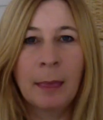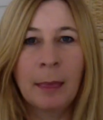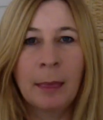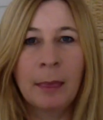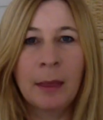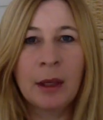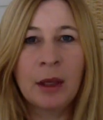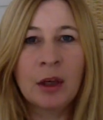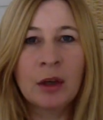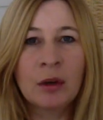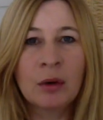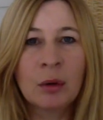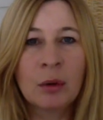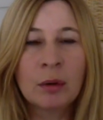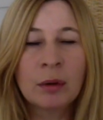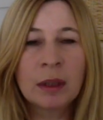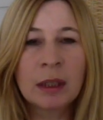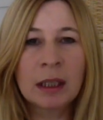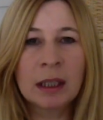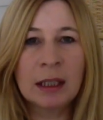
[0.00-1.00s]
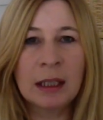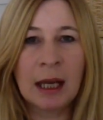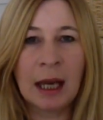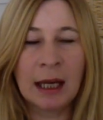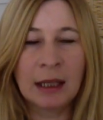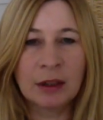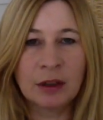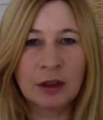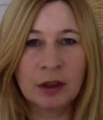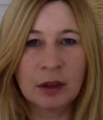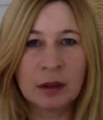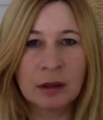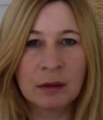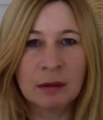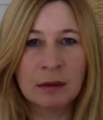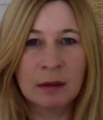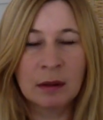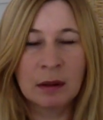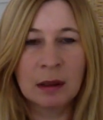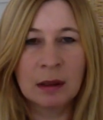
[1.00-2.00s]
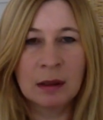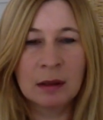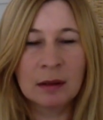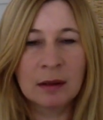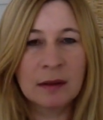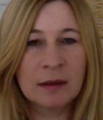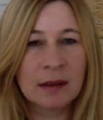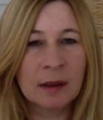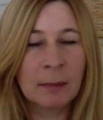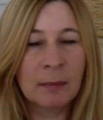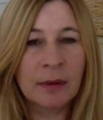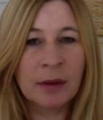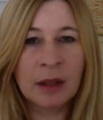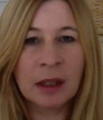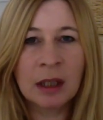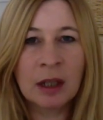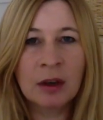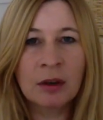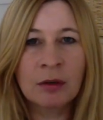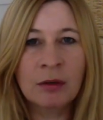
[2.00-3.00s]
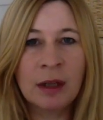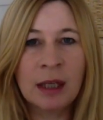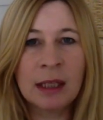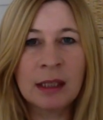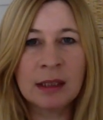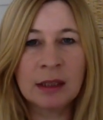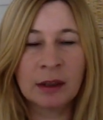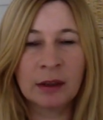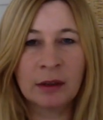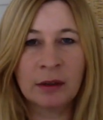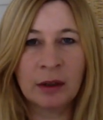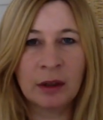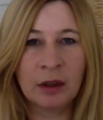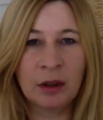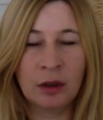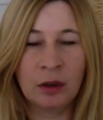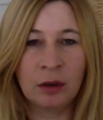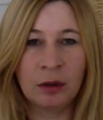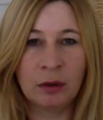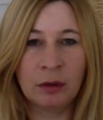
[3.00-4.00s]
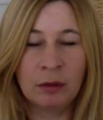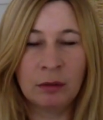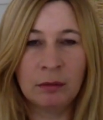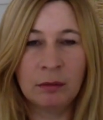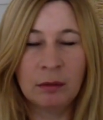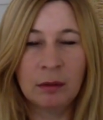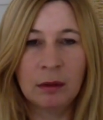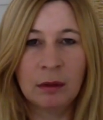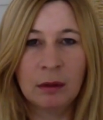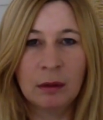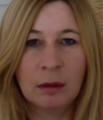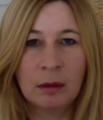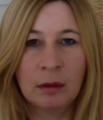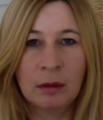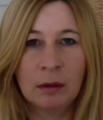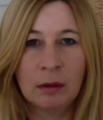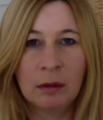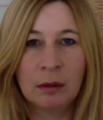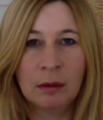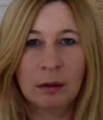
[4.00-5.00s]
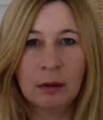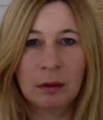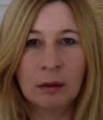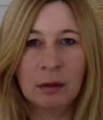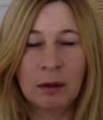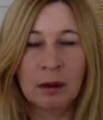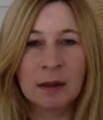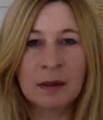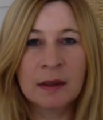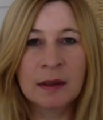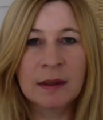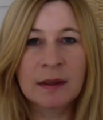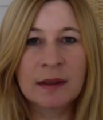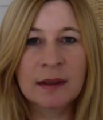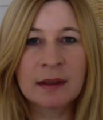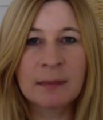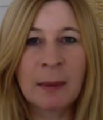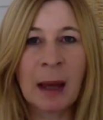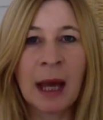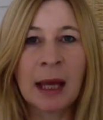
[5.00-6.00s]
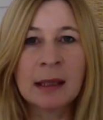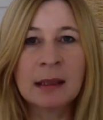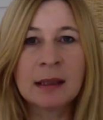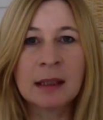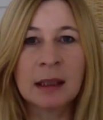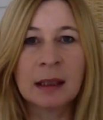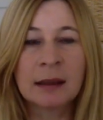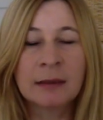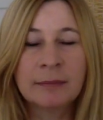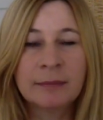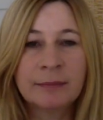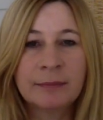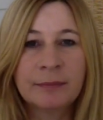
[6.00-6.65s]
that your own connection to something greater than you is expanding.